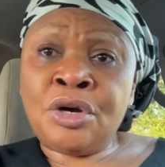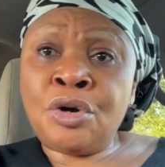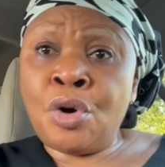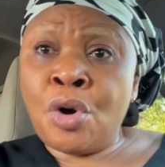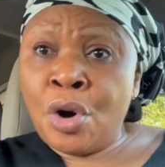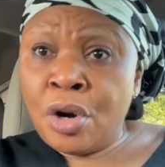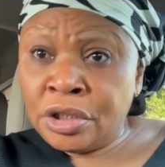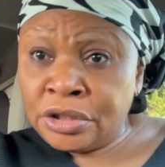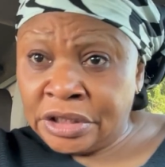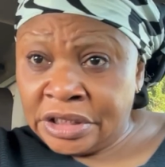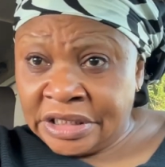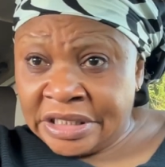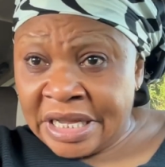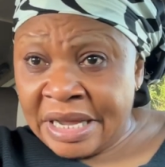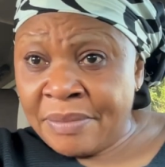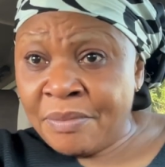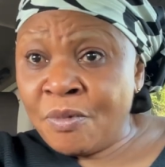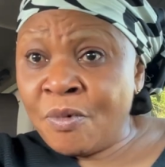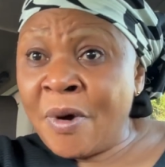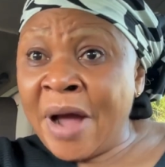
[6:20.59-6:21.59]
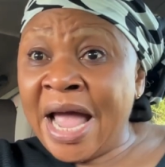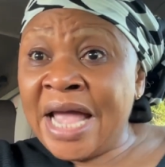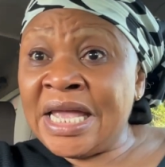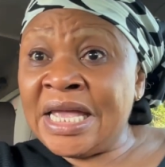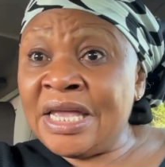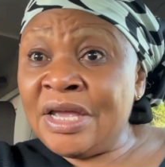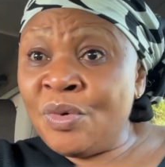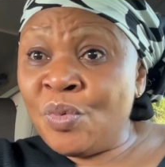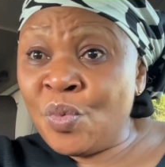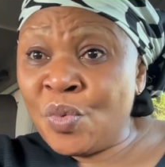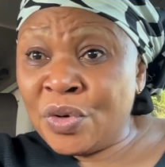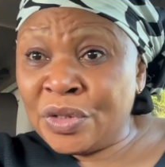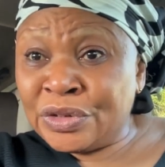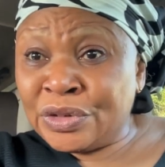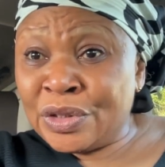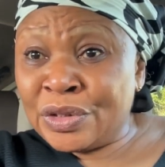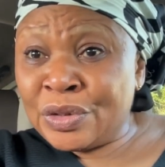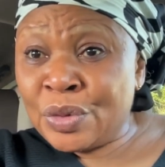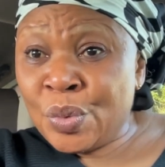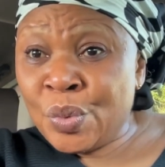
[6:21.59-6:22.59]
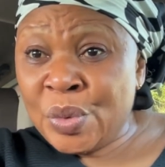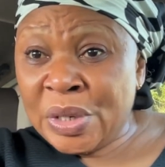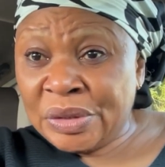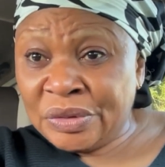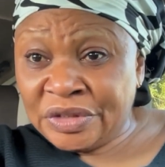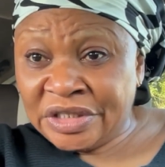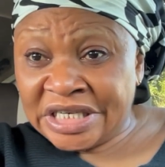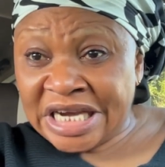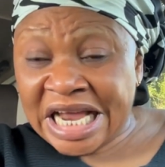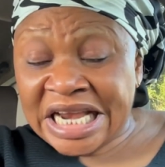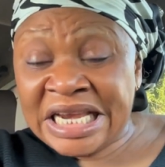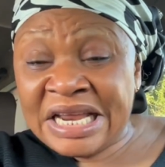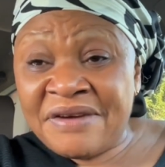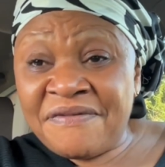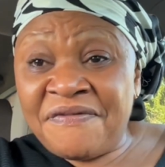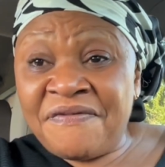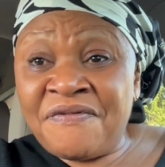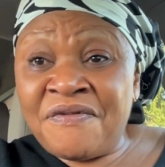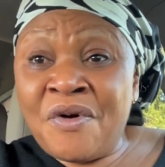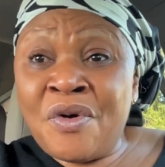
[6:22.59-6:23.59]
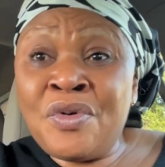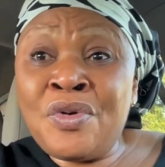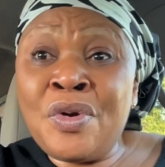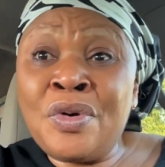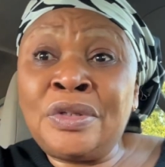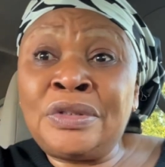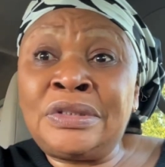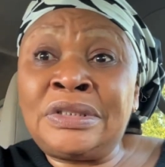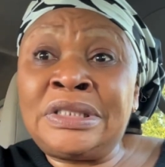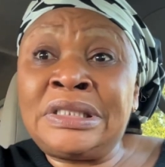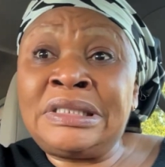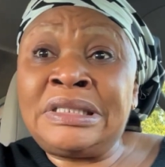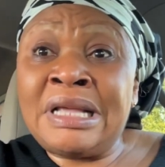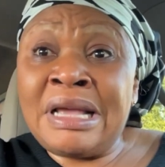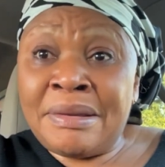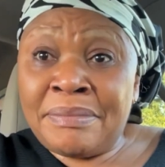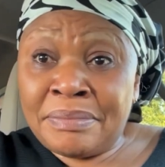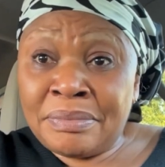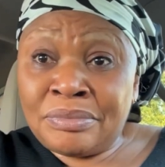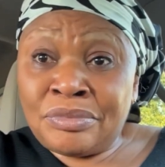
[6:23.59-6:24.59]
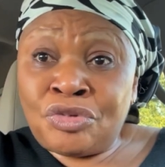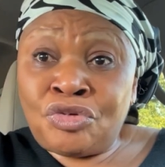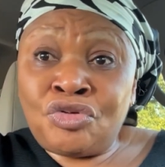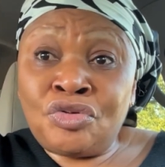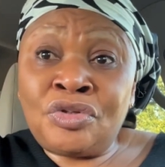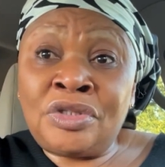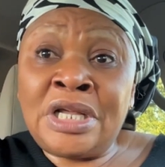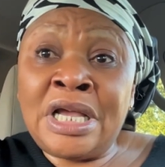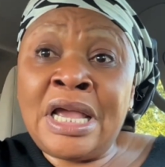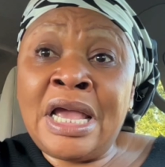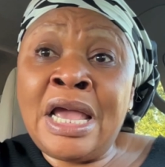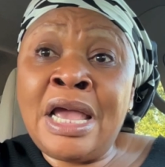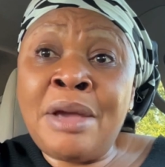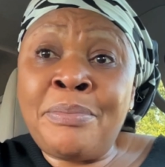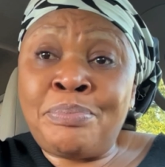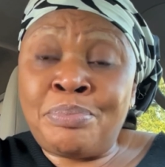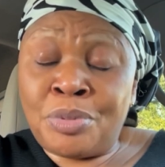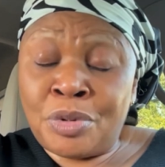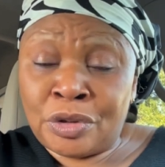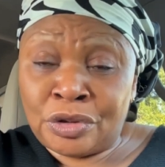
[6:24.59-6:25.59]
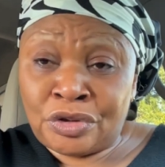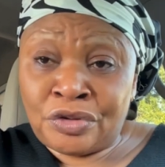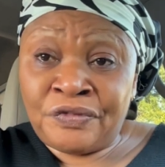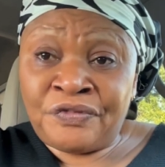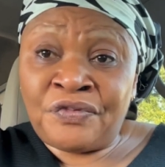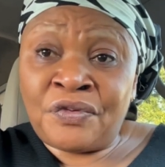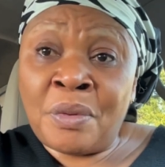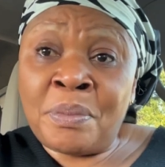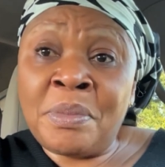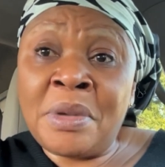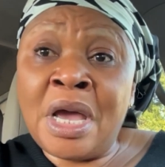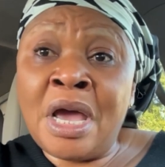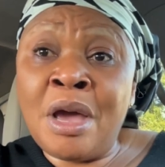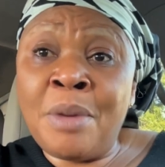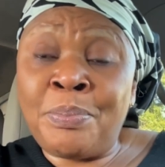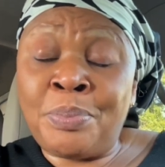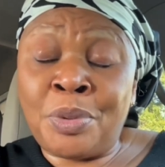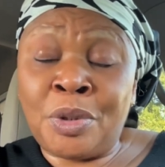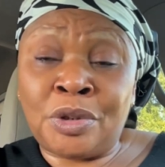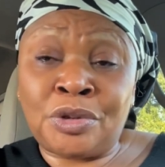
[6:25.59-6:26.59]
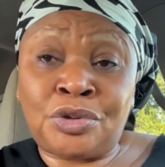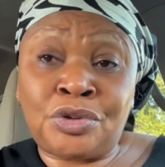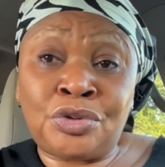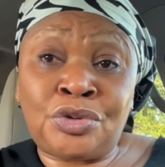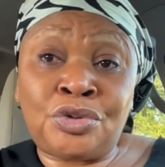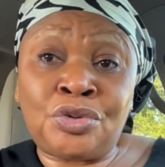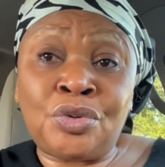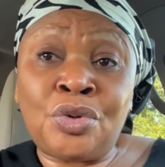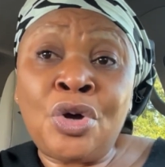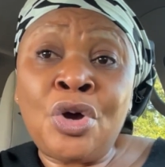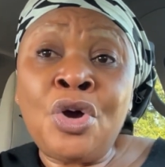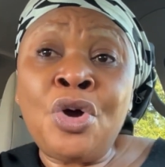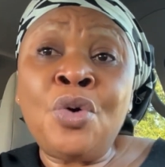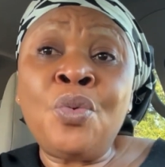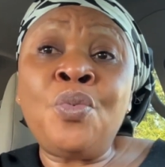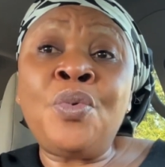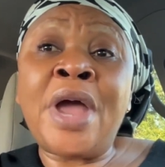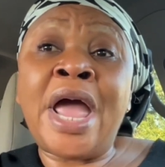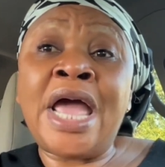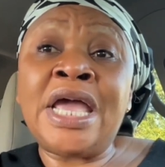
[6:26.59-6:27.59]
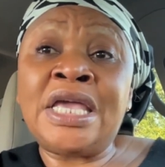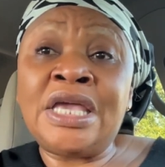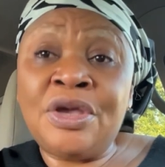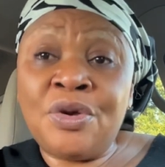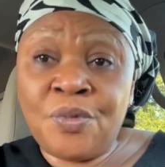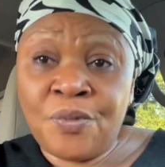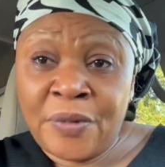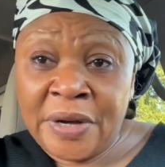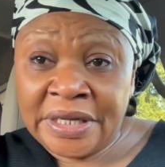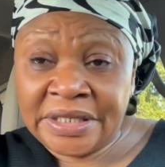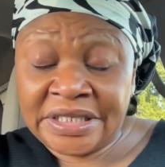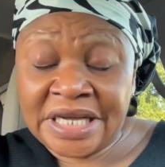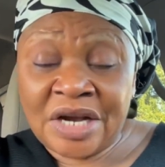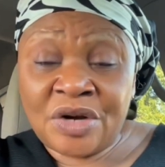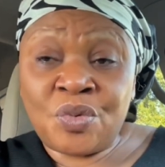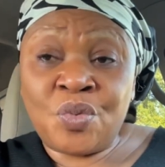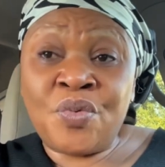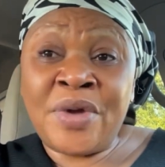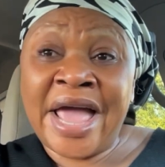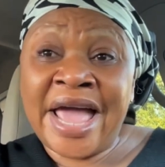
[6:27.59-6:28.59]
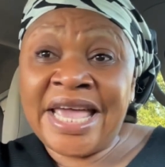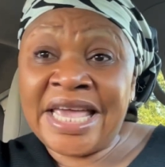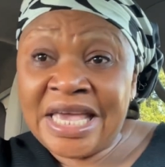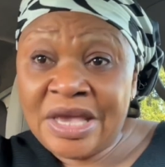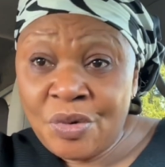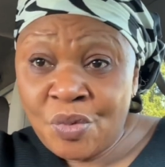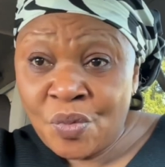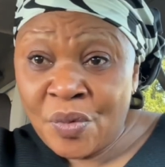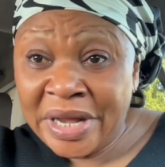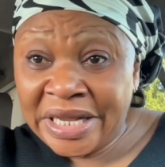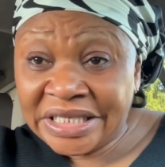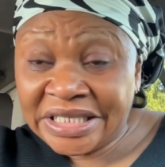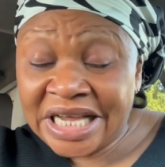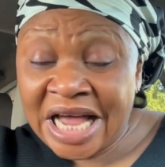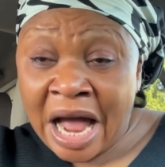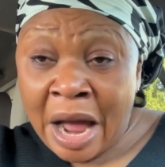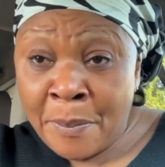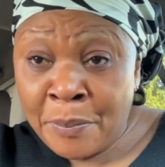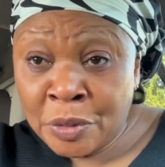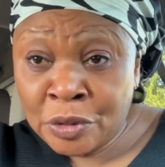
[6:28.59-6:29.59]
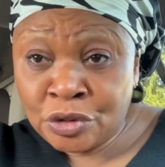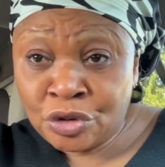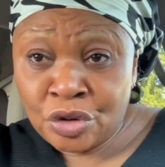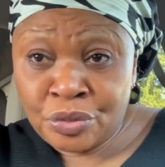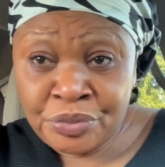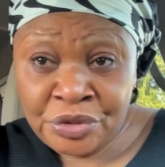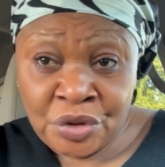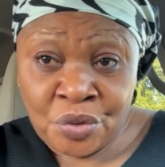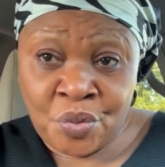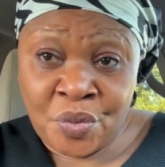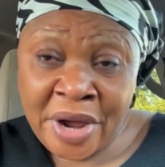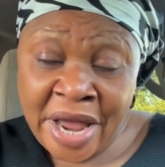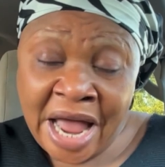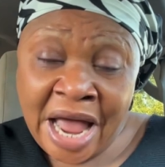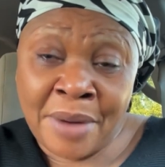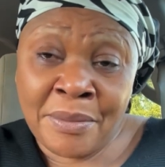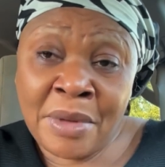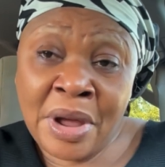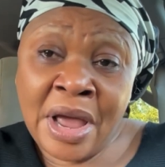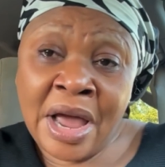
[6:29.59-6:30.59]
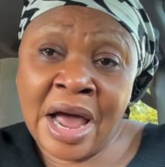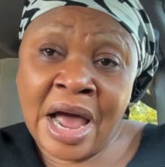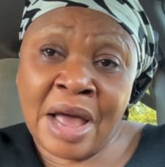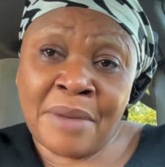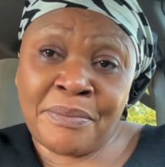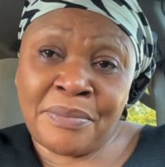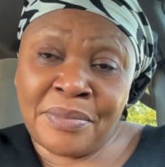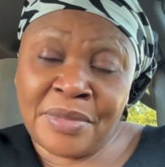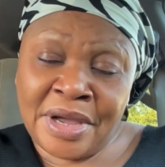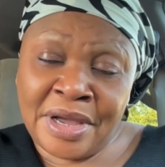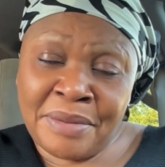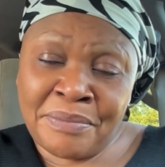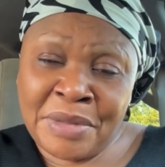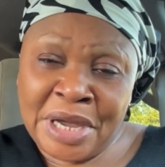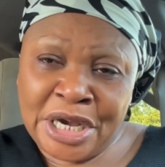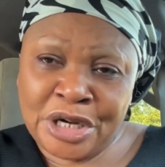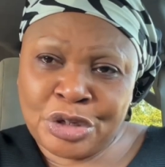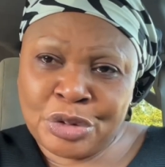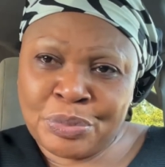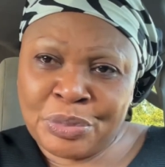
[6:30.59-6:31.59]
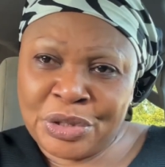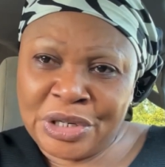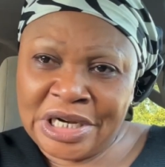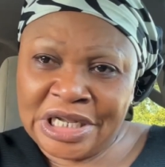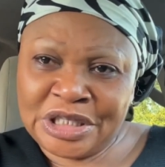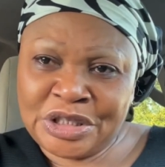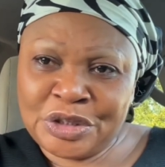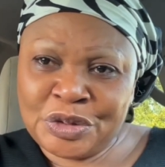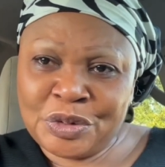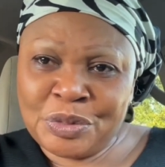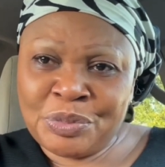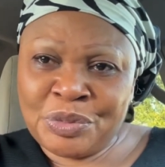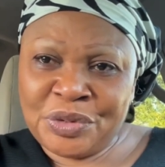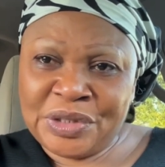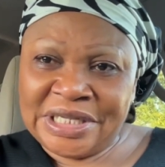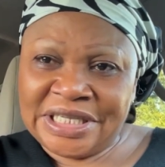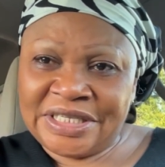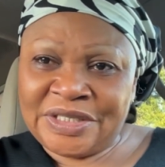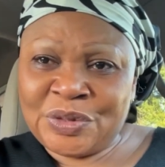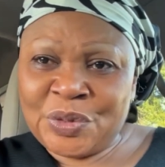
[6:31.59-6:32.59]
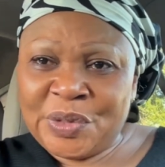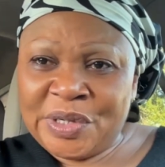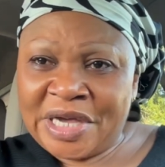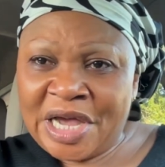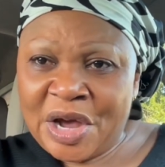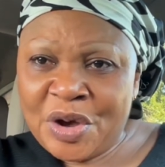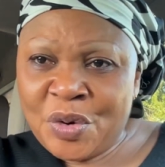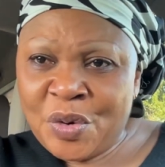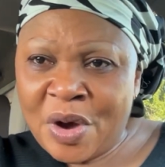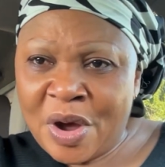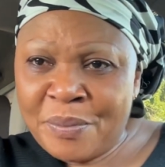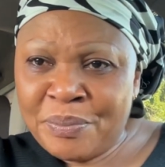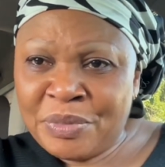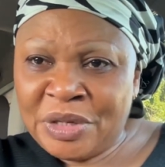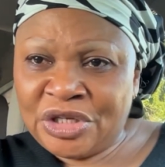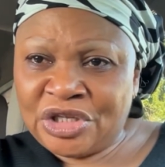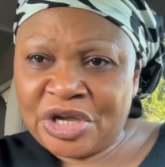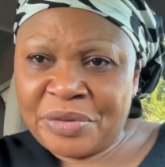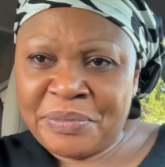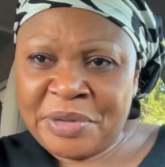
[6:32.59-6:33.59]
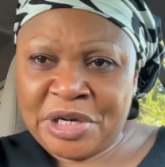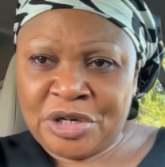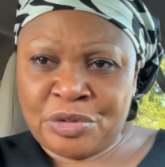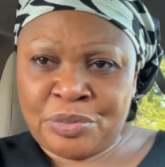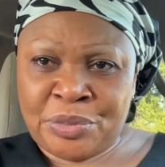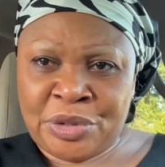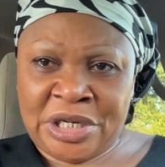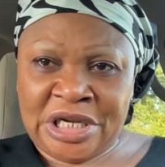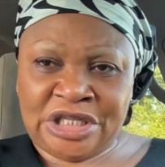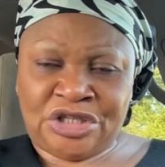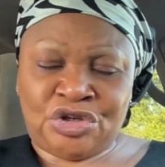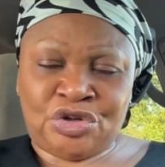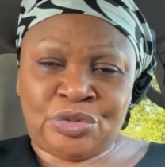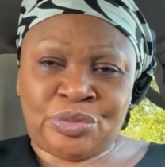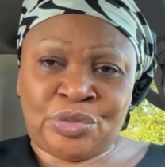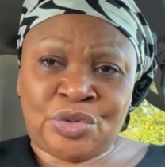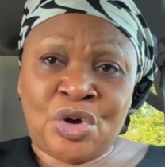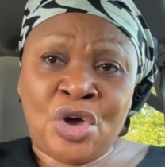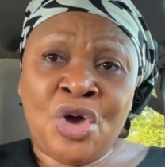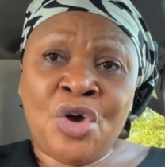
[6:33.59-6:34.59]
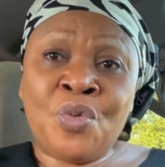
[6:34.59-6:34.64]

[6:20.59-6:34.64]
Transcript: Caught them while he was on a wheelchair. They followed them to the airport, from airport to where he went. And where he went happened to be where Ahmed Bola Tinubu is. So he can go and meet Ahmed Bola Tinubu.